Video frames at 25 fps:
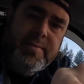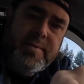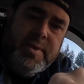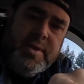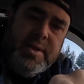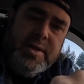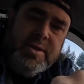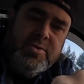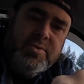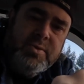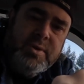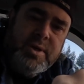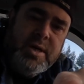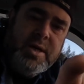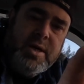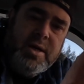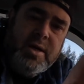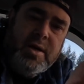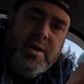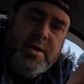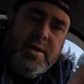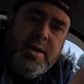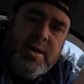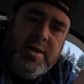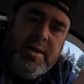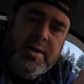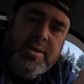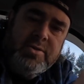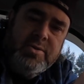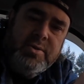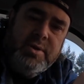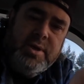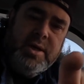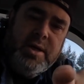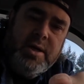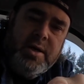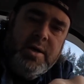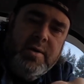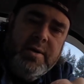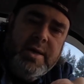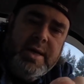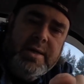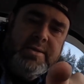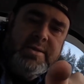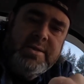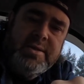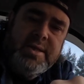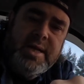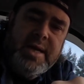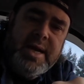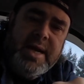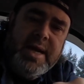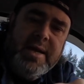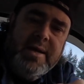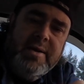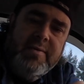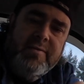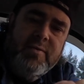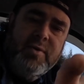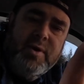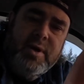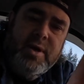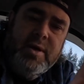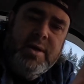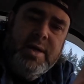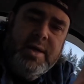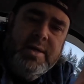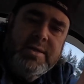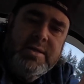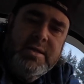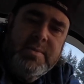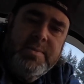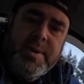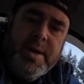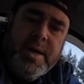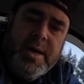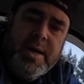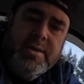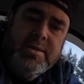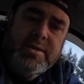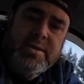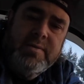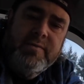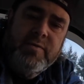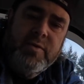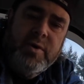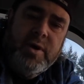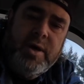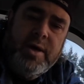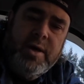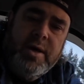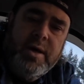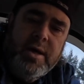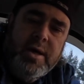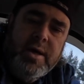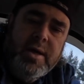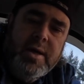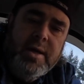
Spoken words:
this one here and this one here, that's the negative one, that's the positive one.